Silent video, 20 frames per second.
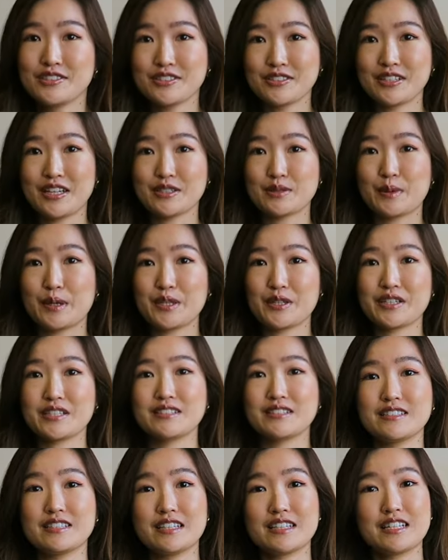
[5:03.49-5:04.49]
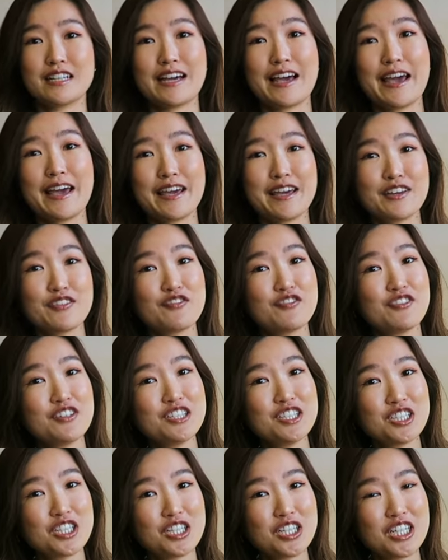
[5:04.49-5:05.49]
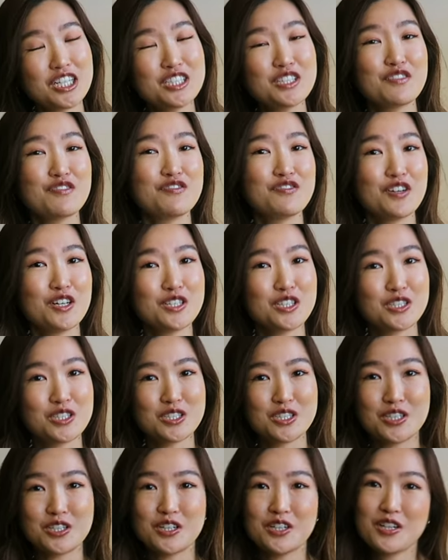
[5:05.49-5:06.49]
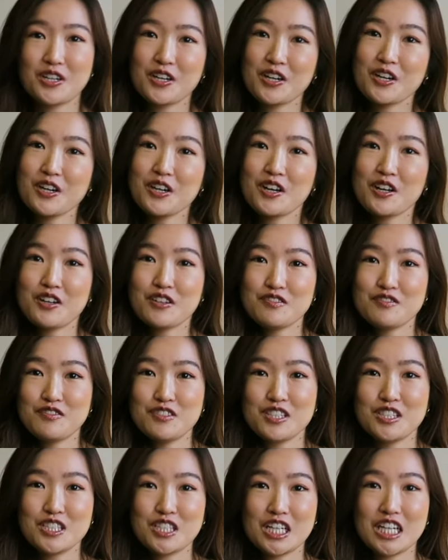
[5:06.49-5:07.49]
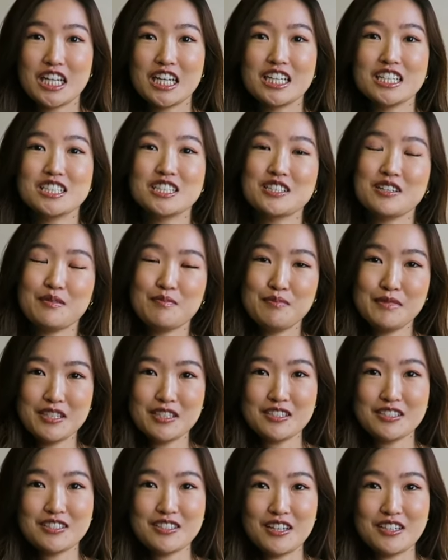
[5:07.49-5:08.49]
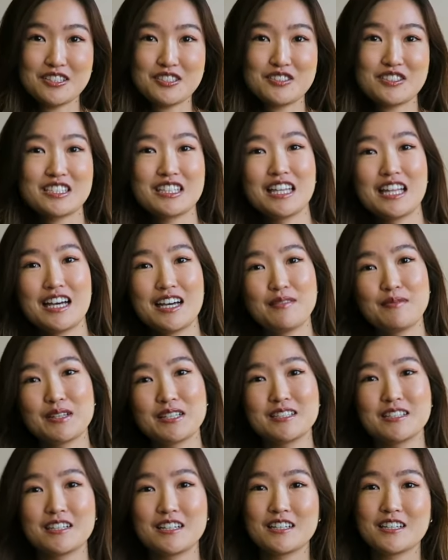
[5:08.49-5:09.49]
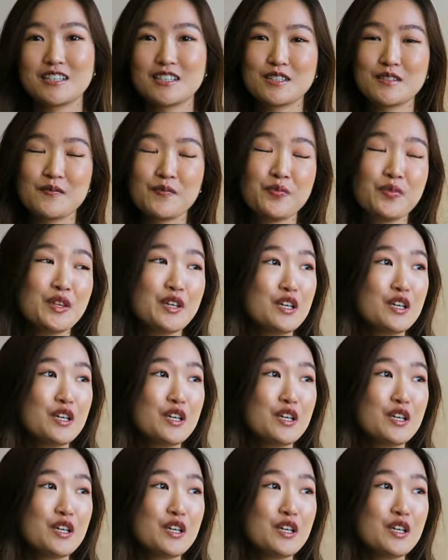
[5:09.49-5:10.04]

So that's why you see like vintage furniture, vintage mid-century land in here.